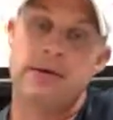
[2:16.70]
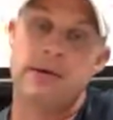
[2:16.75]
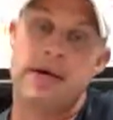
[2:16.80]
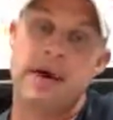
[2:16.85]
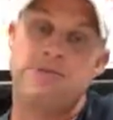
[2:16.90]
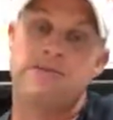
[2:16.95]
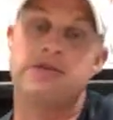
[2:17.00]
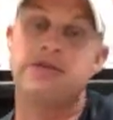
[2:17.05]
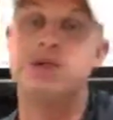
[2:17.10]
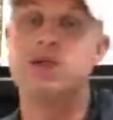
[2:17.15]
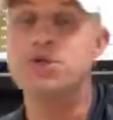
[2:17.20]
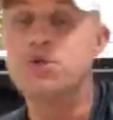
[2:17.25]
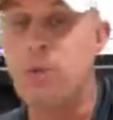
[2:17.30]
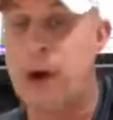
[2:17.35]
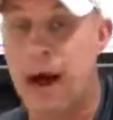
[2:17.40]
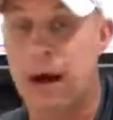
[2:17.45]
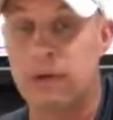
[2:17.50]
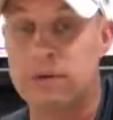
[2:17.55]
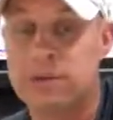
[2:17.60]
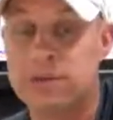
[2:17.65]
you have
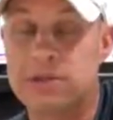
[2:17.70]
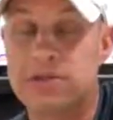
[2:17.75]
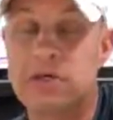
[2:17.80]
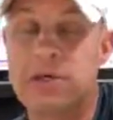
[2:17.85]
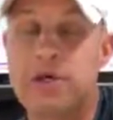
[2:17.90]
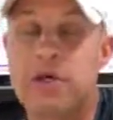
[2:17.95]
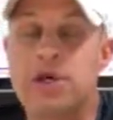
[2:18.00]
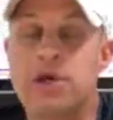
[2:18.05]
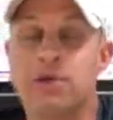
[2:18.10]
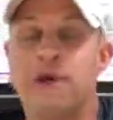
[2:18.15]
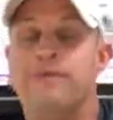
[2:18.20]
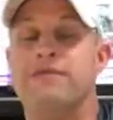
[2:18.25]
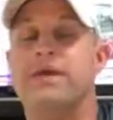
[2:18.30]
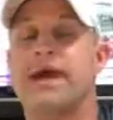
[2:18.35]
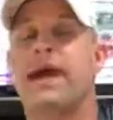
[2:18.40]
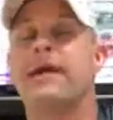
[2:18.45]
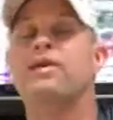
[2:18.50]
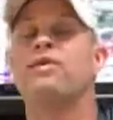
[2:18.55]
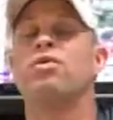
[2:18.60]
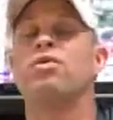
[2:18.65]
two outs. You have
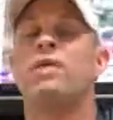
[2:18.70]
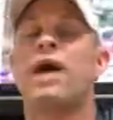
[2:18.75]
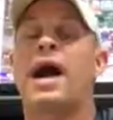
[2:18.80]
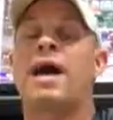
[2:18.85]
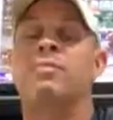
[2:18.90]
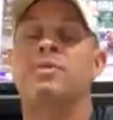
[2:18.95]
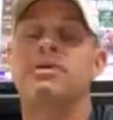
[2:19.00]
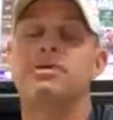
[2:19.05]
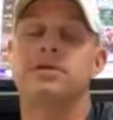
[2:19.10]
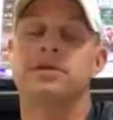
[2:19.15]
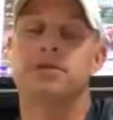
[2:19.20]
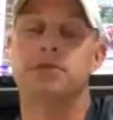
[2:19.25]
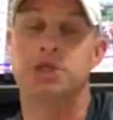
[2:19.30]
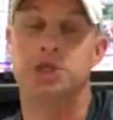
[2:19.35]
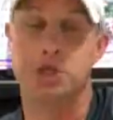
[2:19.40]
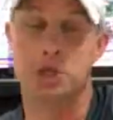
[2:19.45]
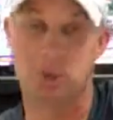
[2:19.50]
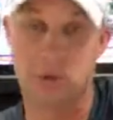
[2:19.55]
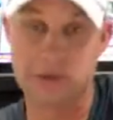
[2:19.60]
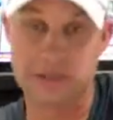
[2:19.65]
Daniel Robertson, the
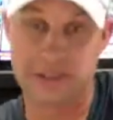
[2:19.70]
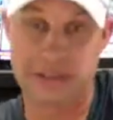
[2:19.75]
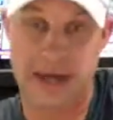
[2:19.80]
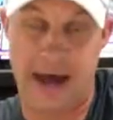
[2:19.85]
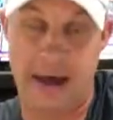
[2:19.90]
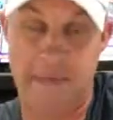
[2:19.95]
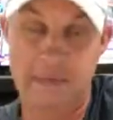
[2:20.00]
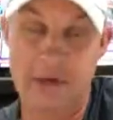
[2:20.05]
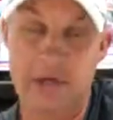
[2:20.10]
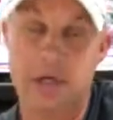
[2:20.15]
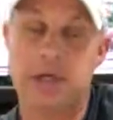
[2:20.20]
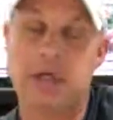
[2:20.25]
shortstop,